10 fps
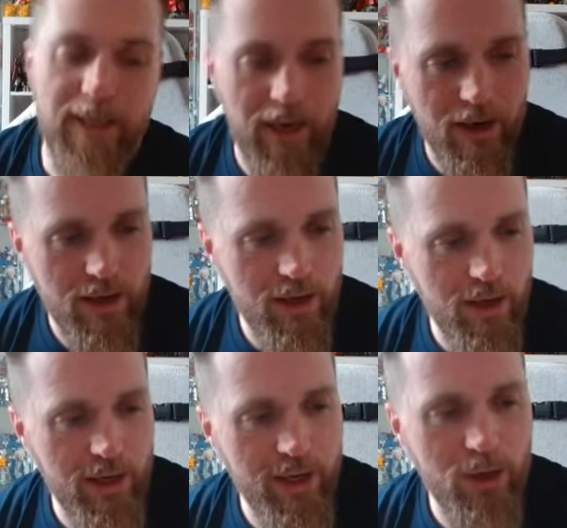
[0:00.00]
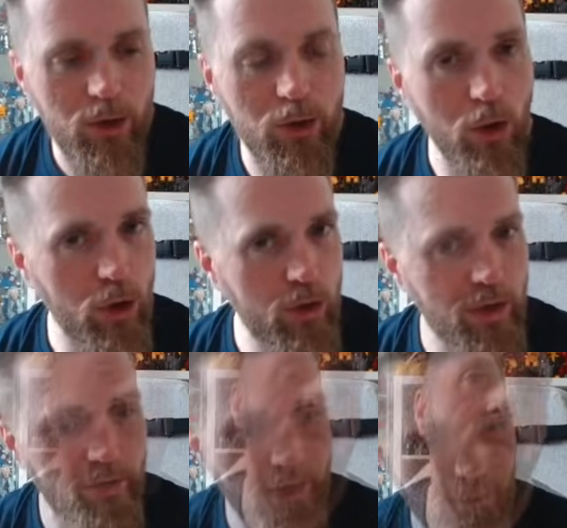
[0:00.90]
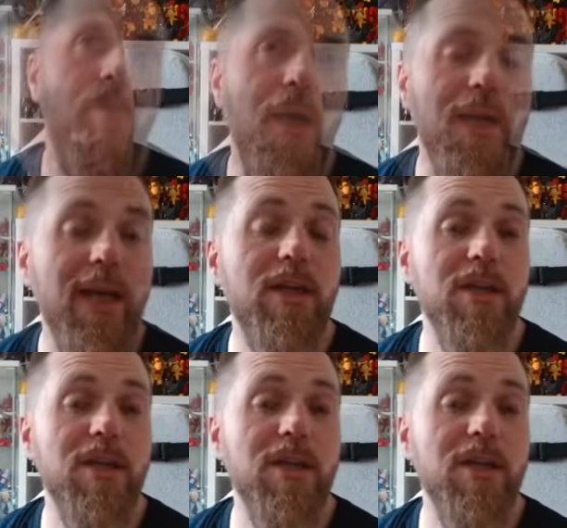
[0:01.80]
I like the look of it, but again, as